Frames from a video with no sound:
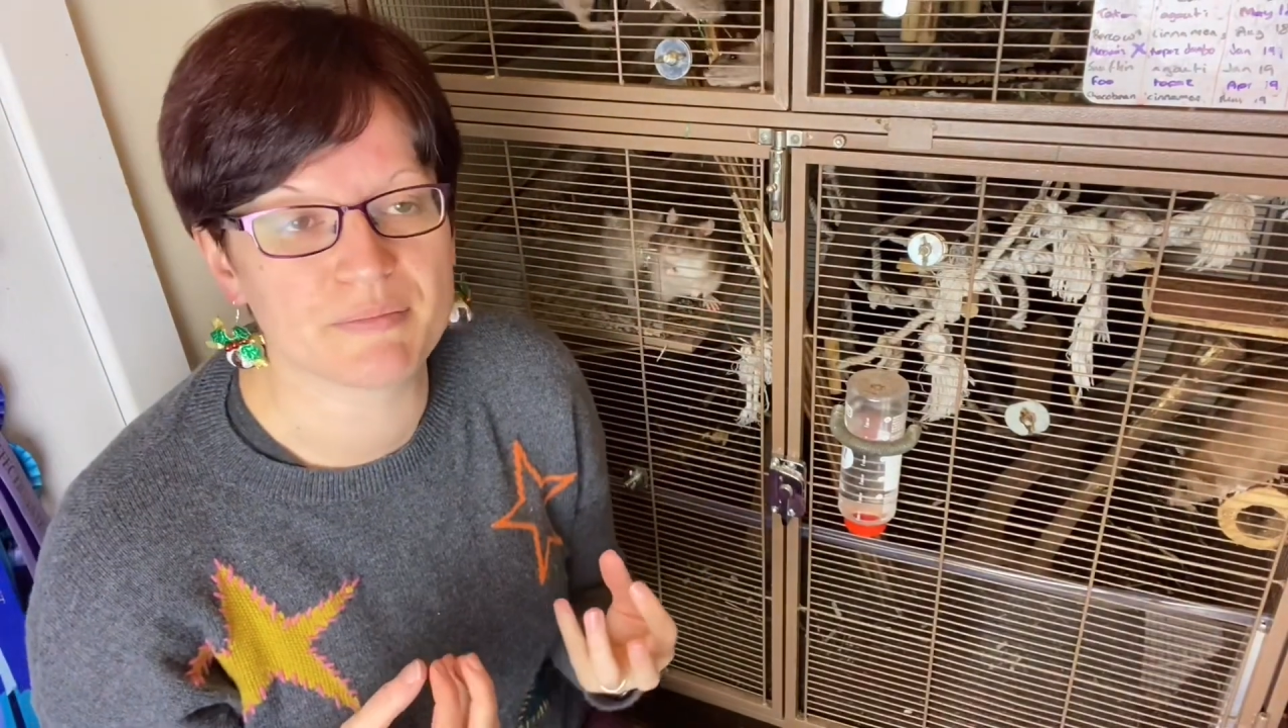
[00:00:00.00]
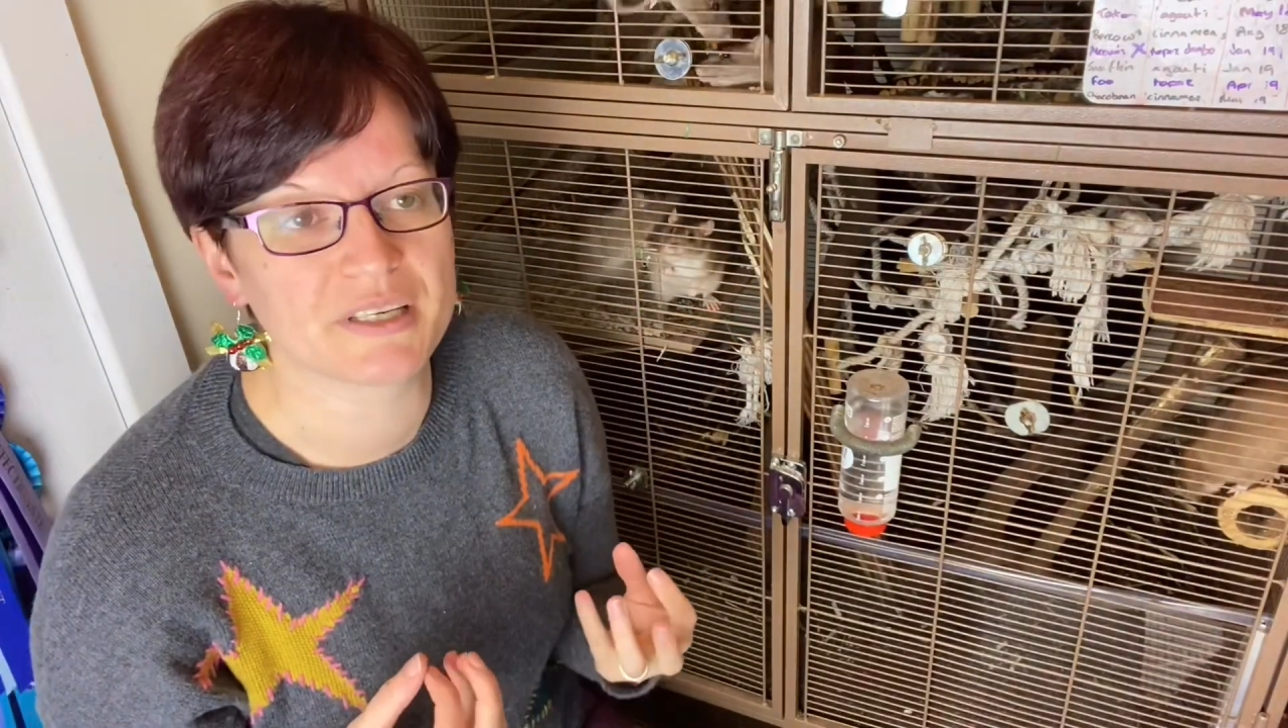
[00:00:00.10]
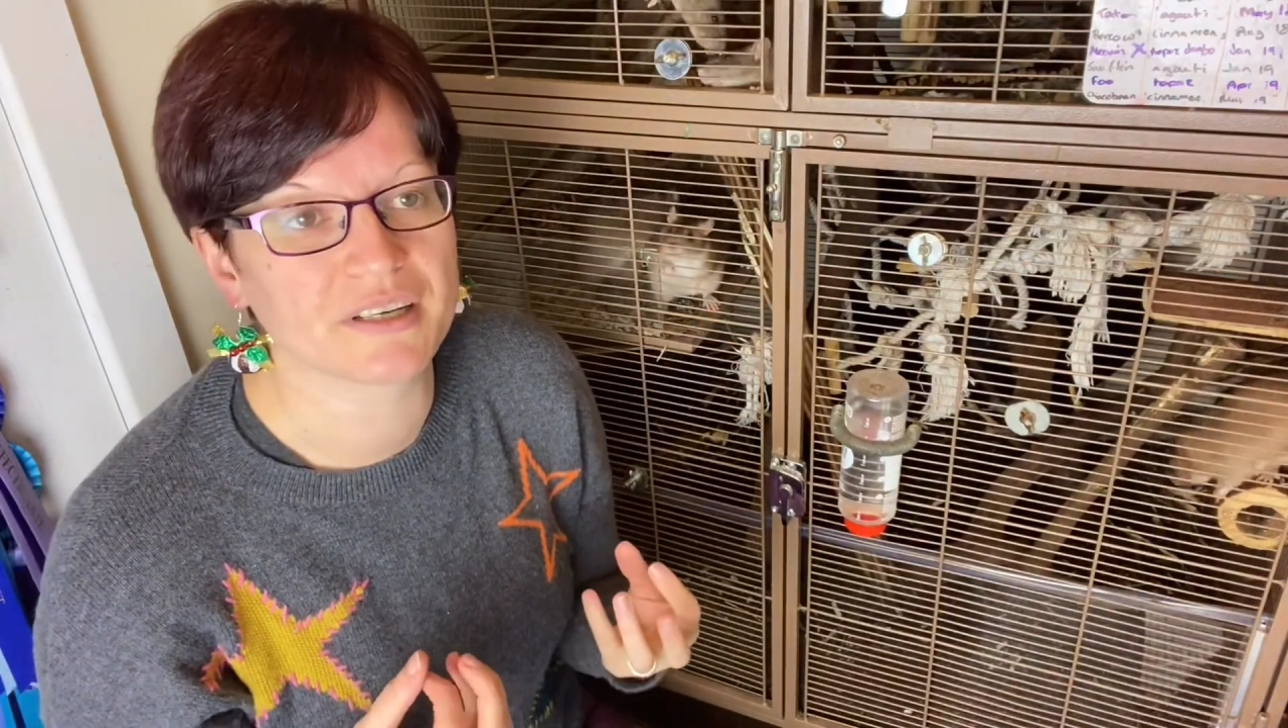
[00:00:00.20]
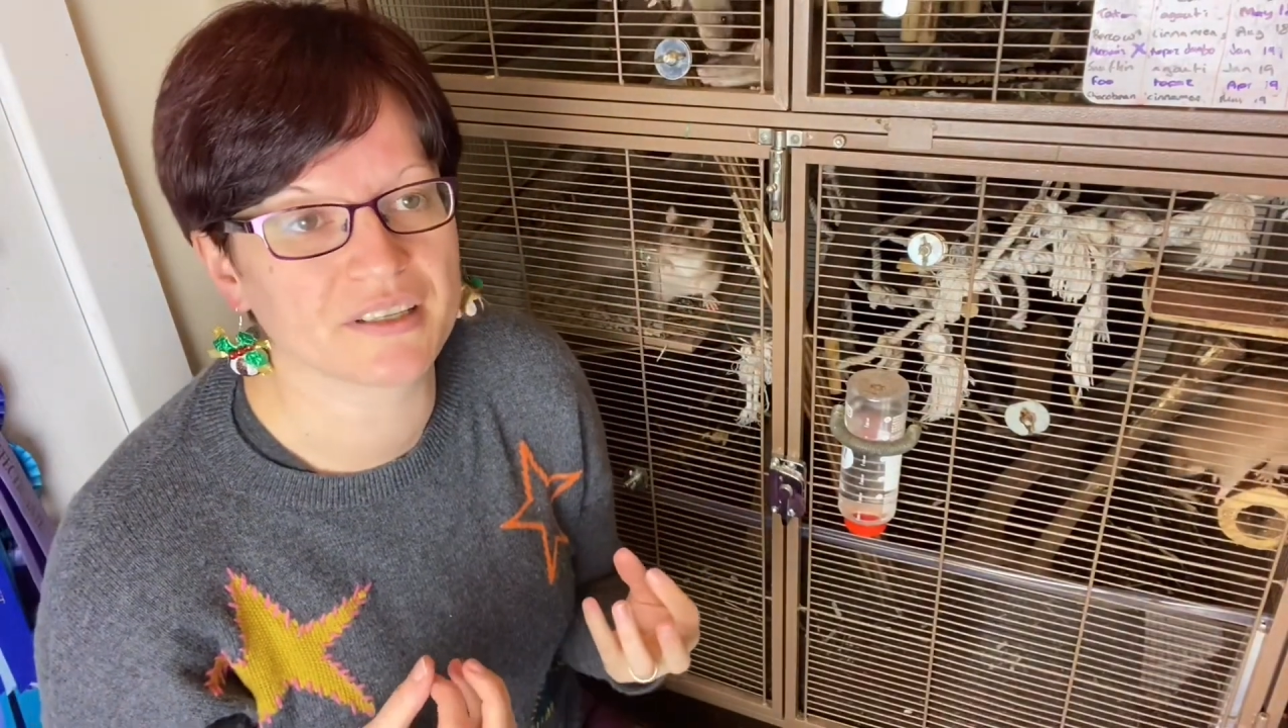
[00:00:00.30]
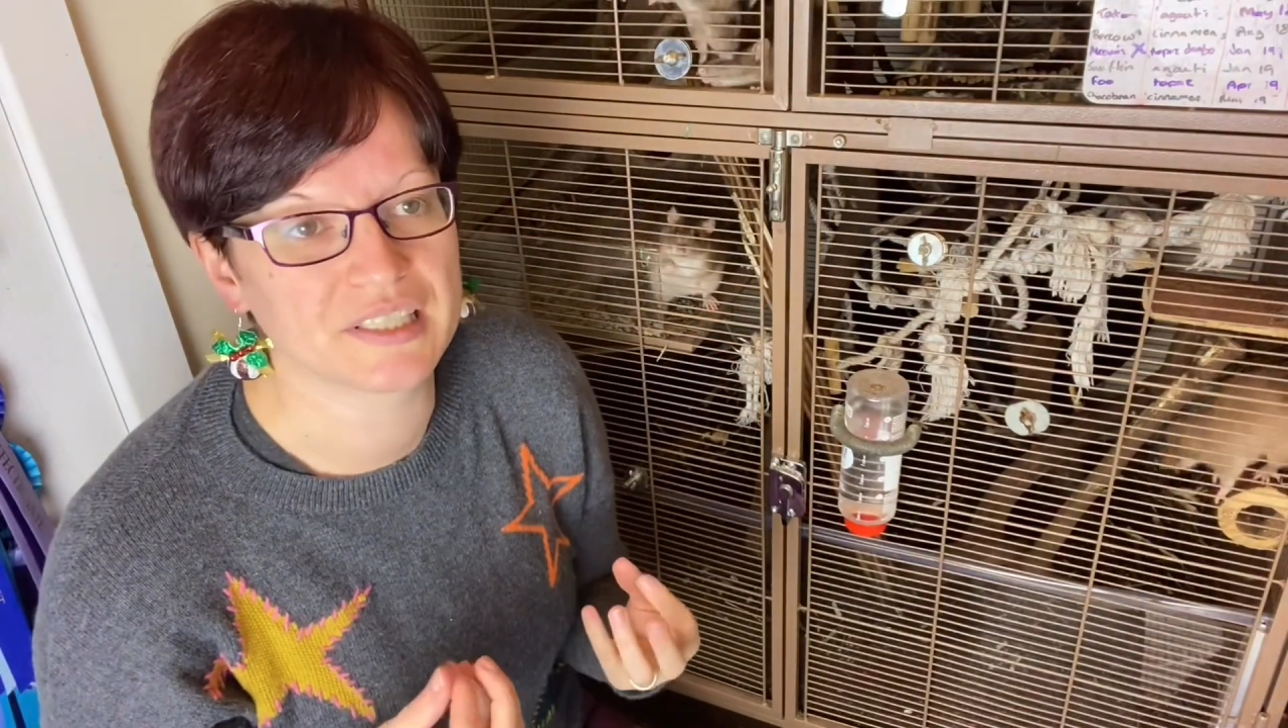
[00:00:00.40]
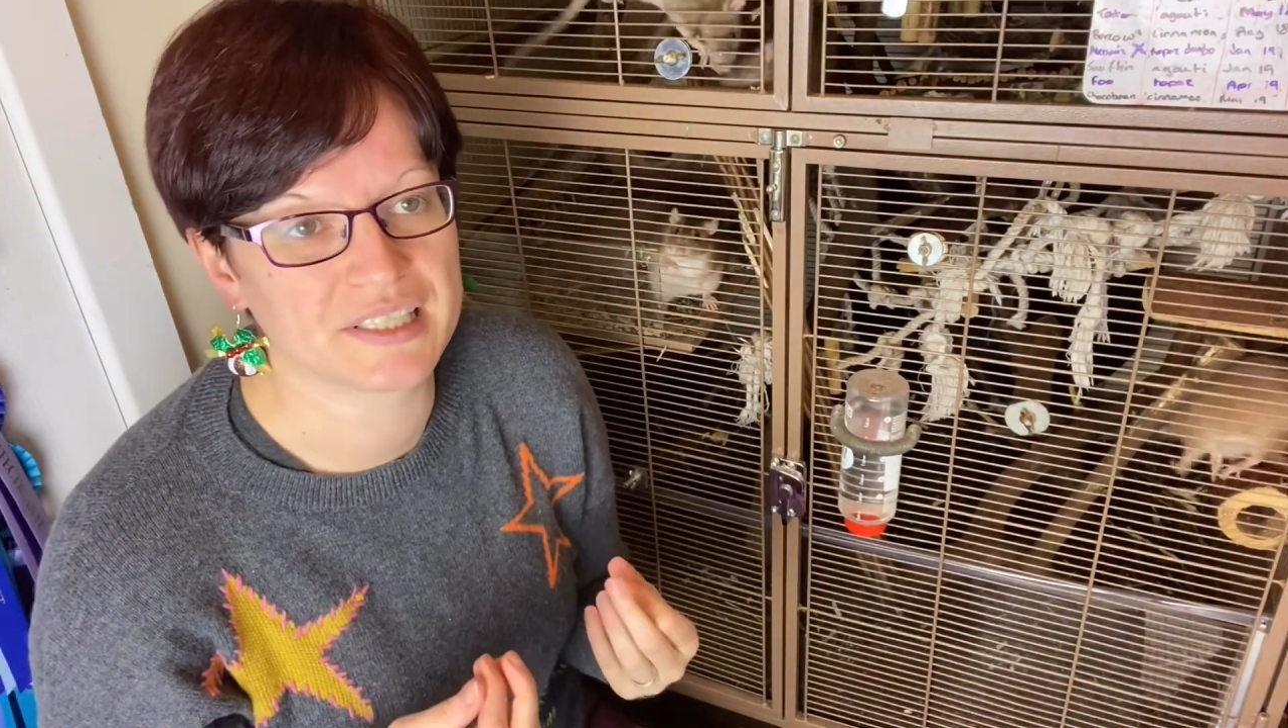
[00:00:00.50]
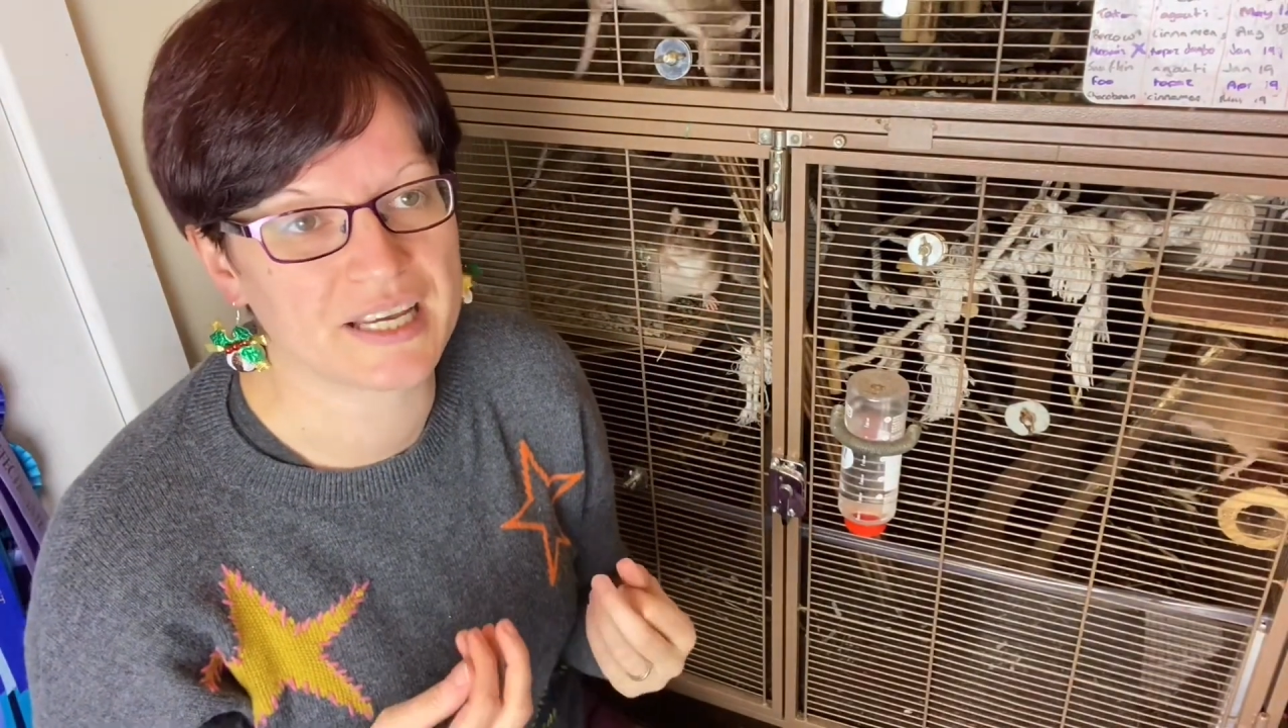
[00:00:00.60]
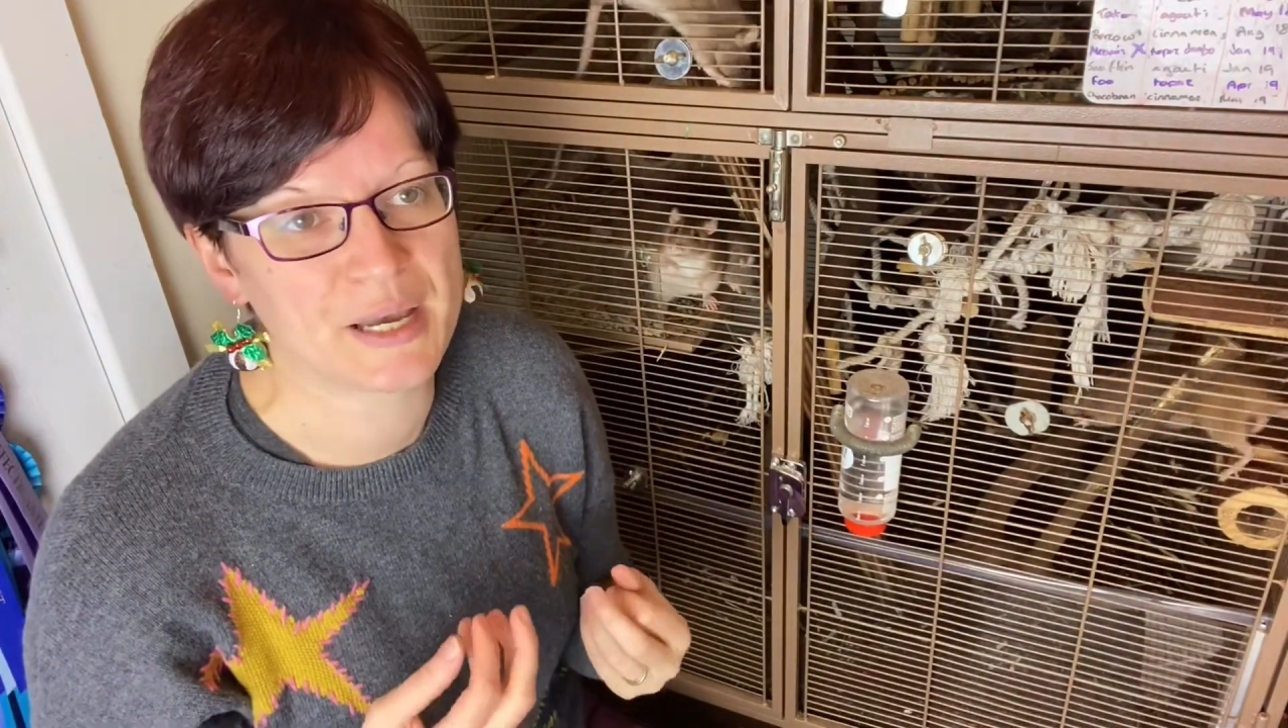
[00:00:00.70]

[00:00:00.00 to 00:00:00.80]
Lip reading: because